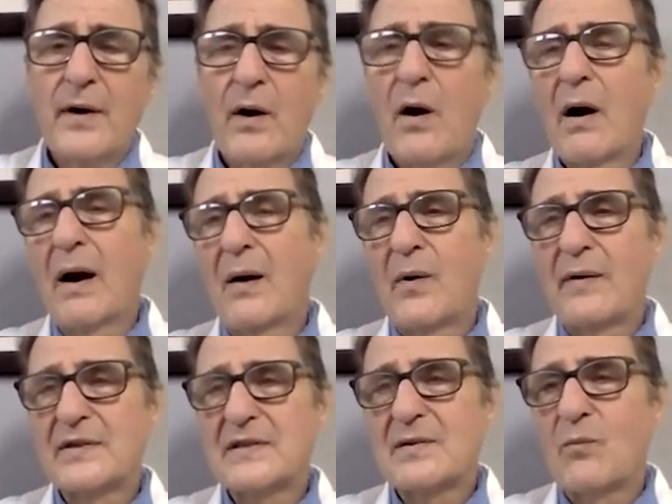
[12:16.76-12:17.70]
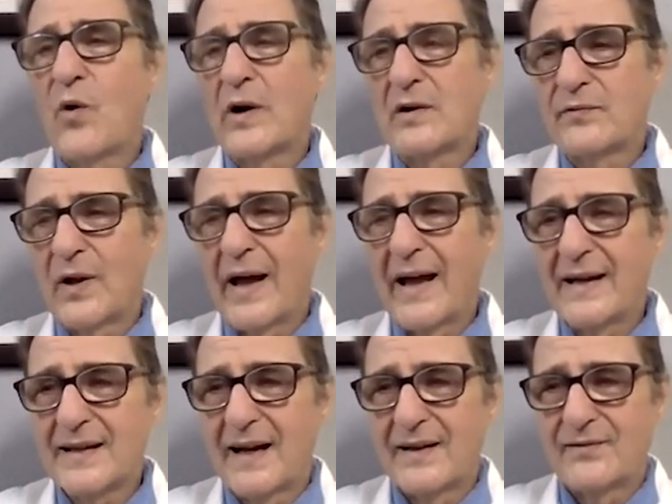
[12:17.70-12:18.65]
There are, however, some wonderful
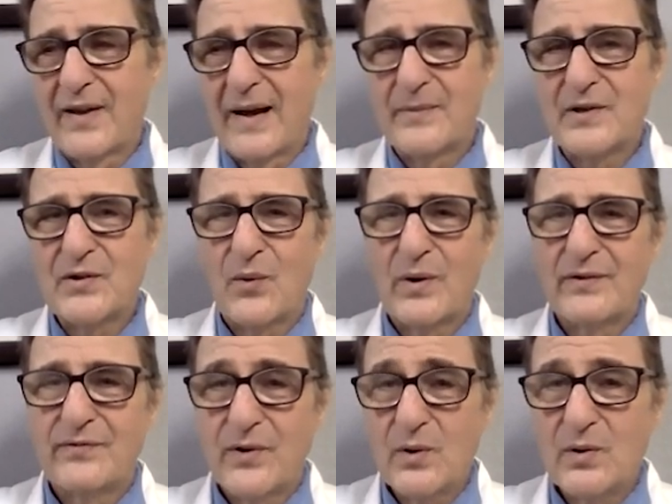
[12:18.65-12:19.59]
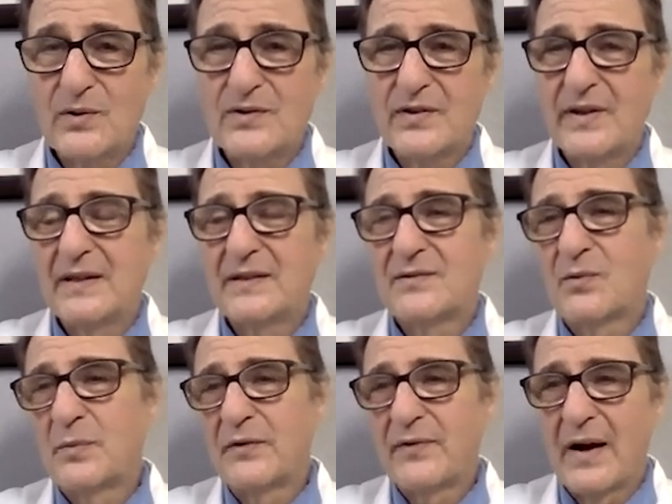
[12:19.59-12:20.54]
anti inflammatory foods. These
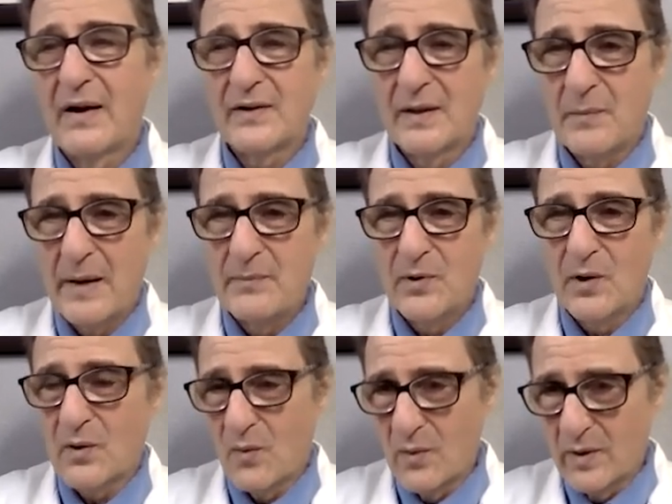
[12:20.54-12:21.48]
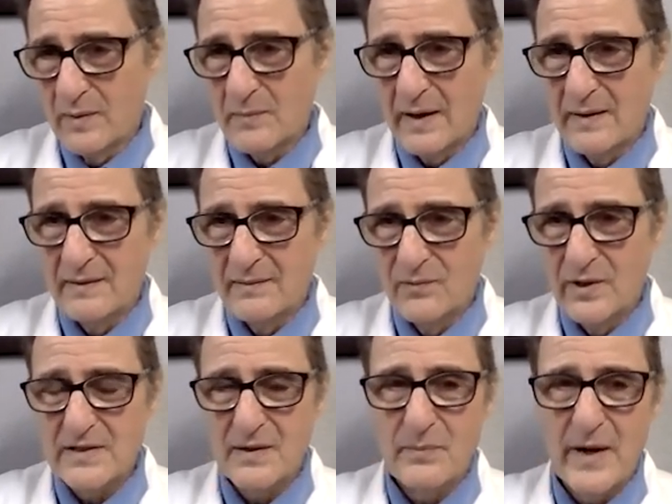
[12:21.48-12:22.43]
will be found in my book or in my
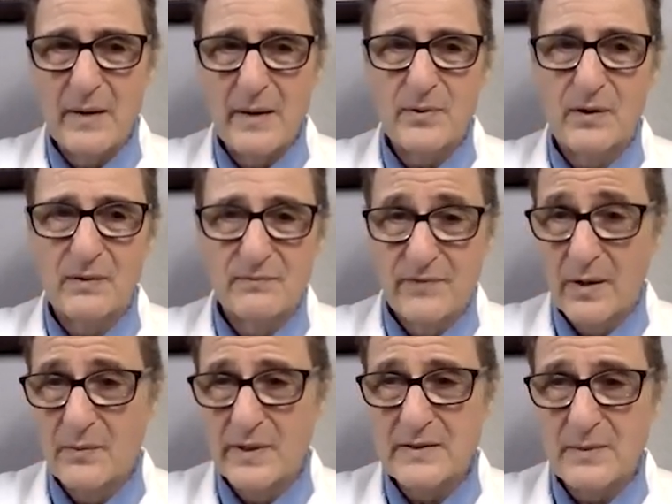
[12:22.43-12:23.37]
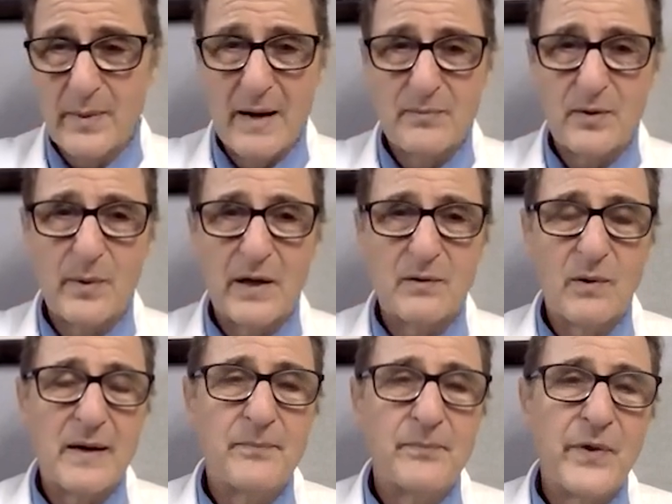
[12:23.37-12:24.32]
recent paper, very recent paper, by the
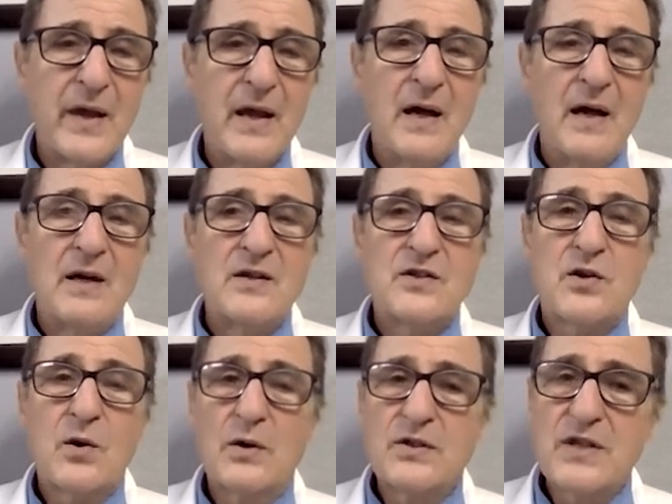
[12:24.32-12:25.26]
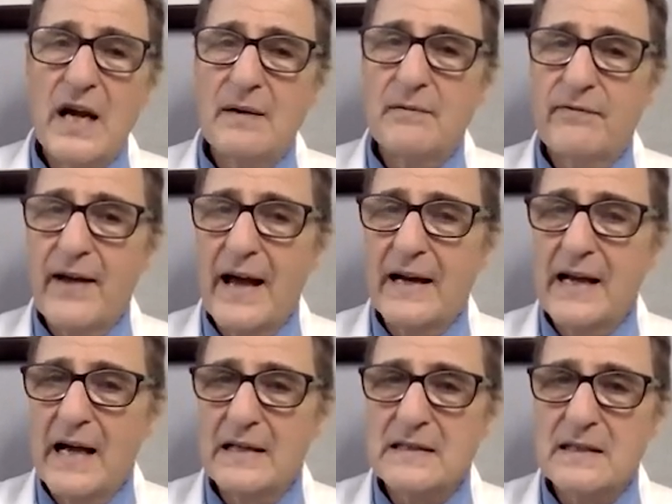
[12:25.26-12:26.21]
way. Short chain
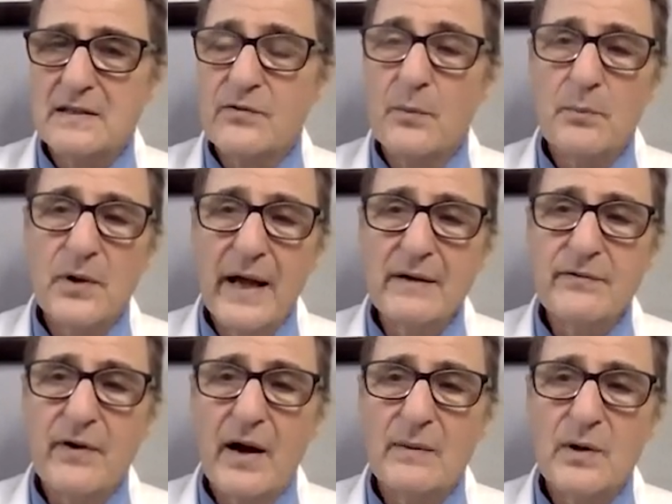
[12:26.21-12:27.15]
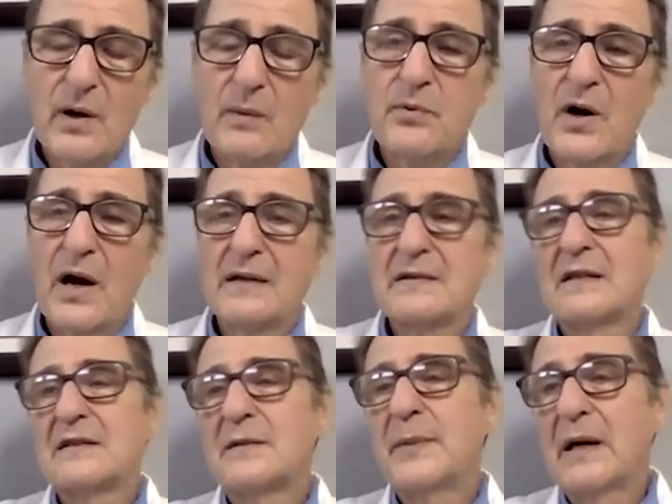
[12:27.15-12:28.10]
fatty acids from plant fiber are
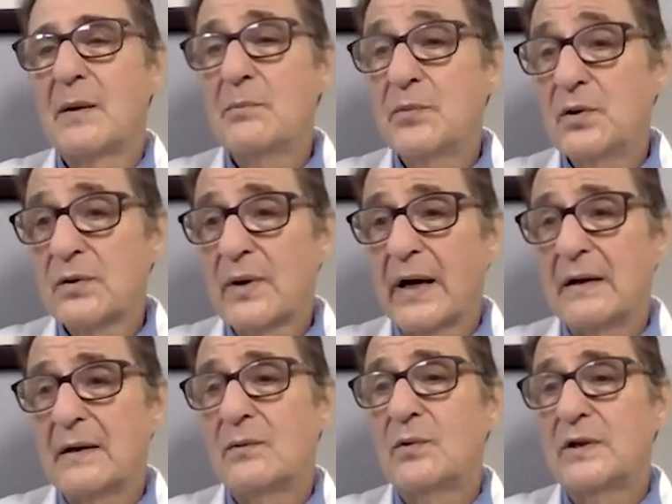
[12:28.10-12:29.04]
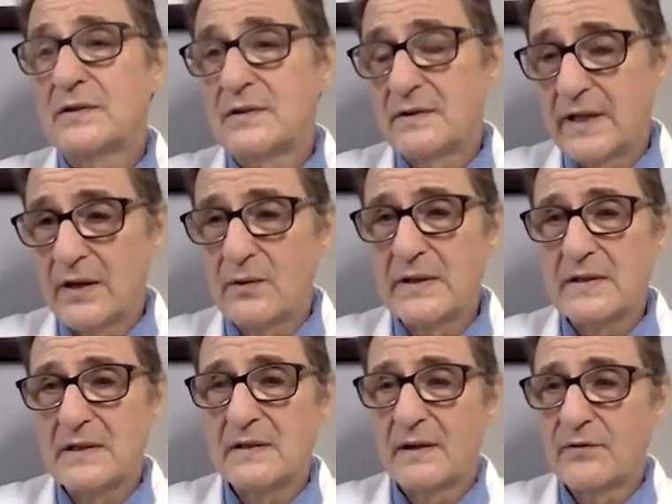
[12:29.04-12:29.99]
processed to become butyrate, which
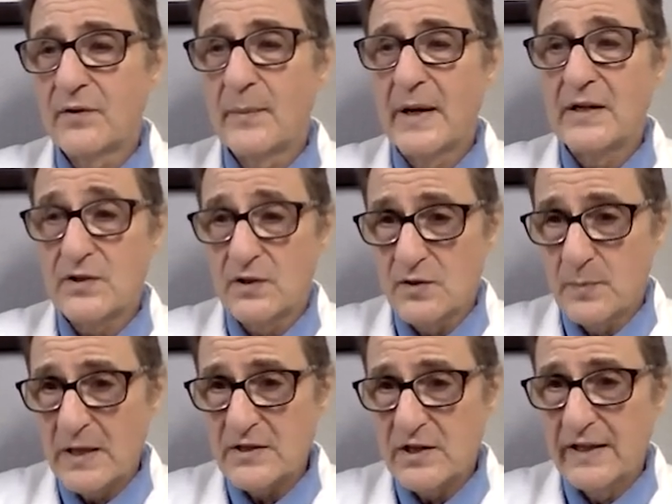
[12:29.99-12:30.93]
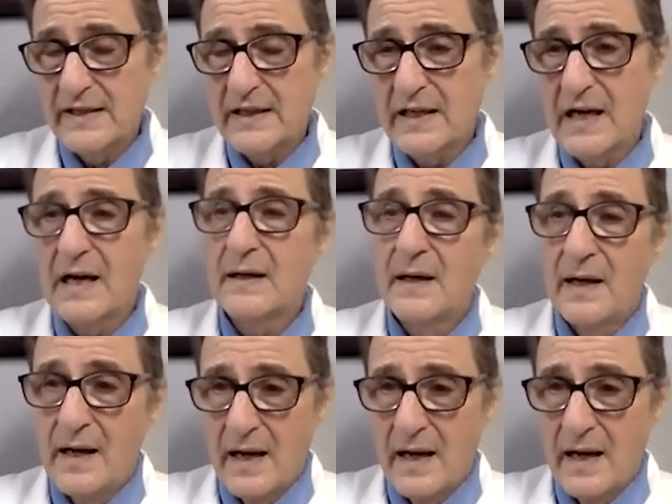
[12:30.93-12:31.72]
decreases inflammation, especially in the gut,